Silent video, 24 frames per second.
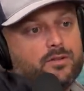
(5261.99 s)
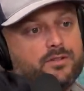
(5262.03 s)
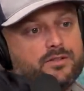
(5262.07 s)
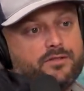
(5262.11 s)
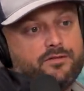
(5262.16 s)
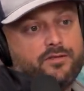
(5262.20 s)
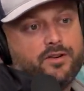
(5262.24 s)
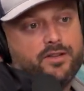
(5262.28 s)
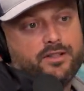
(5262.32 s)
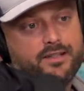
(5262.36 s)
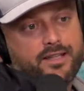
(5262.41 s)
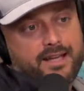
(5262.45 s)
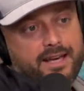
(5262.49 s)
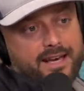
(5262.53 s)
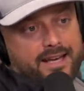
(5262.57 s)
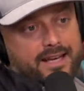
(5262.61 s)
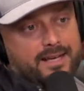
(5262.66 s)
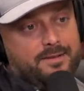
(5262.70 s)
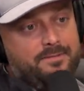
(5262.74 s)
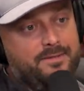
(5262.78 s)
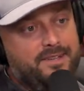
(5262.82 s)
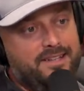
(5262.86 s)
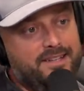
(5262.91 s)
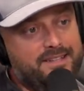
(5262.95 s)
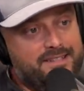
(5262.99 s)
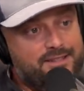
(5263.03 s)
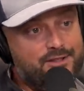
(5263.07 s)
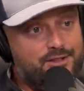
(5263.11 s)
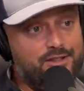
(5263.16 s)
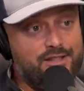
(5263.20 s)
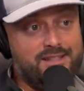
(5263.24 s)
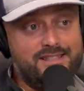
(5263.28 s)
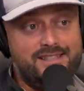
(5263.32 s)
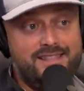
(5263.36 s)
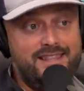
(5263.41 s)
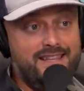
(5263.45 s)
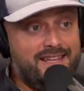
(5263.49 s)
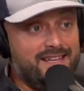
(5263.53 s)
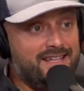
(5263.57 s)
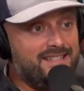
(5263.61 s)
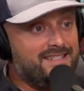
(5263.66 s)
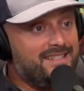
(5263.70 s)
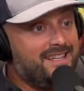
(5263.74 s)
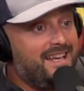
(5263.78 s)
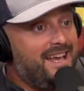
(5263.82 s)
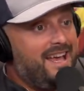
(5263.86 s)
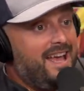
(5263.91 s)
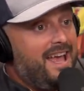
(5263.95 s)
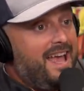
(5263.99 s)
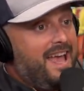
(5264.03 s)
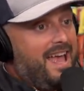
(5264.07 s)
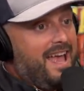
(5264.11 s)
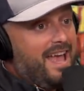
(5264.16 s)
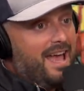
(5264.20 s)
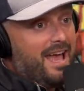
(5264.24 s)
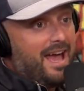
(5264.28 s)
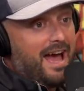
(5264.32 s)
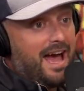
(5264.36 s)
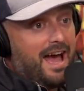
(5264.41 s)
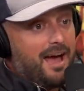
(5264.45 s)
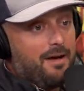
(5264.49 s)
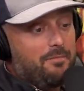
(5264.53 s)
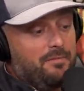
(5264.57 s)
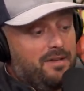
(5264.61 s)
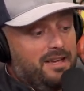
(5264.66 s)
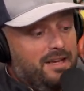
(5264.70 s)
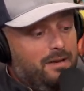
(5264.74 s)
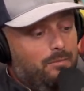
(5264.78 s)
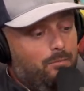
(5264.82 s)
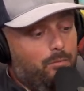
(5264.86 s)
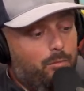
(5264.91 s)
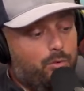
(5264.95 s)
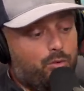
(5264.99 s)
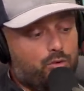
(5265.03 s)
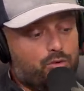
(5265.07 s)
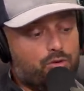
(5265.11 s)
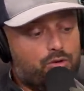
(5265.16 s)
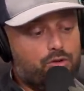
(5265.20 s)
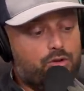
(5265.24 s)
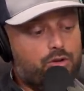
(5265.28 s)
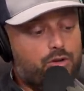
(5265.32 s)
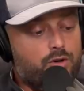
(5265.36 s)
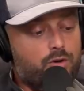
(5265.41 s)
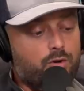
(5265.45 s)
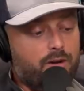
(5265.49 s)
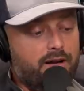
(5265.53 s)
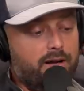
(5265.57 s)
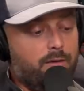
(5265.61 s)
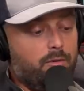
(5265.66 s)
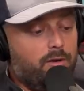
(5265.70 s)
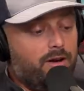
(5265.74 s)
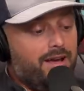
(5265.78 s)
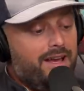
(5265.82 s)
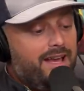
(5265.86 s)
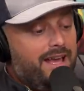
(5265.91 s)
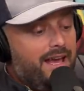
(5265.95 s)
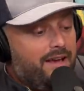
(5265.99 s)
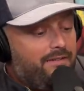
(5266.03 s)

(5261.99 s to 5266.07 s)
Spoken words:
It's a fun game, and it's just I mean, brutal animal.